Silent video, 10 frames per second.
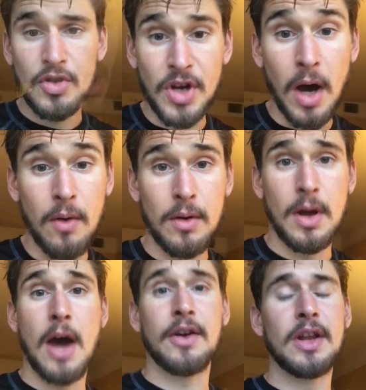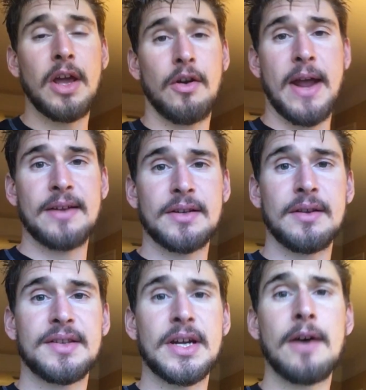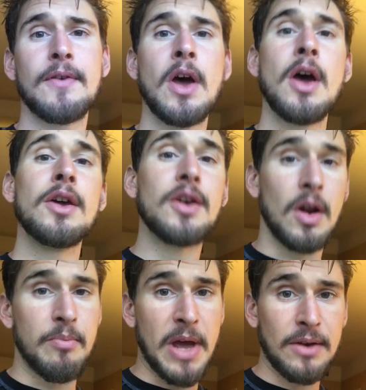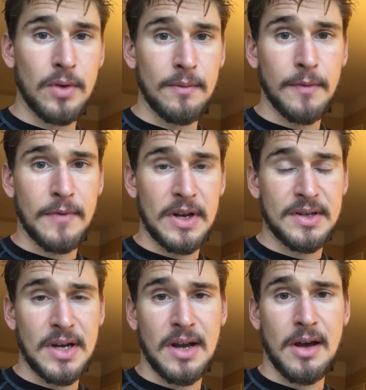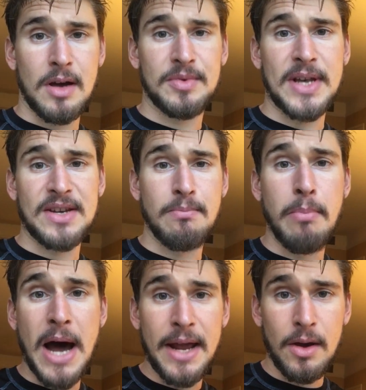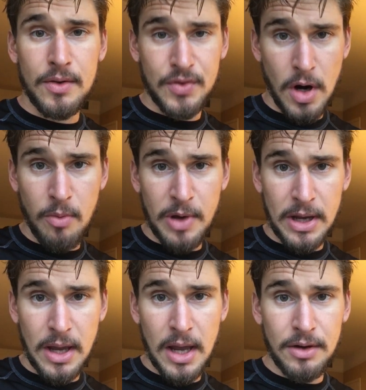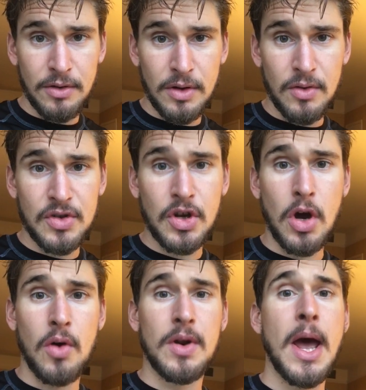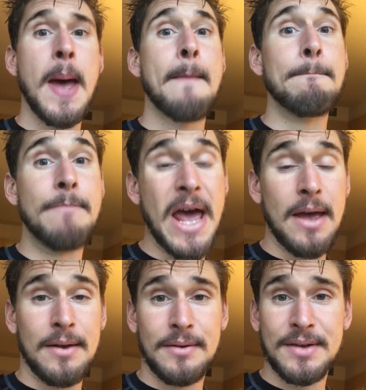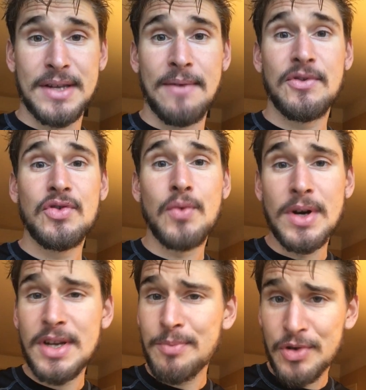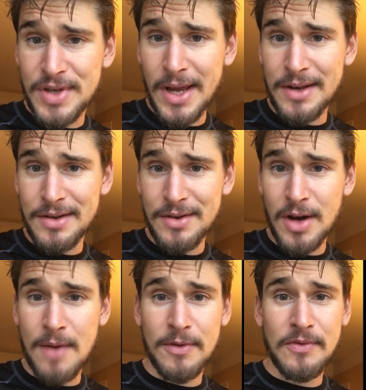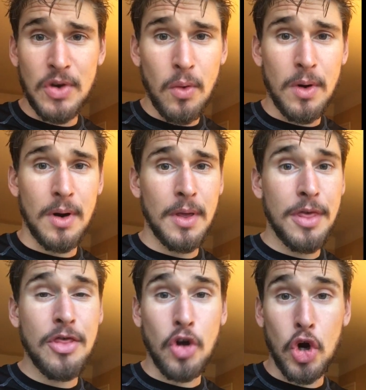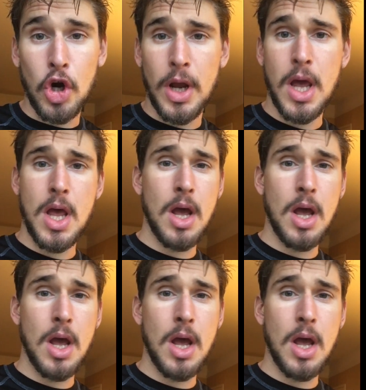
So how can you get your hands on this stuff? You go to bengreenfieldfitness.com/Biotropic and you use code BEN to save 20% off of your third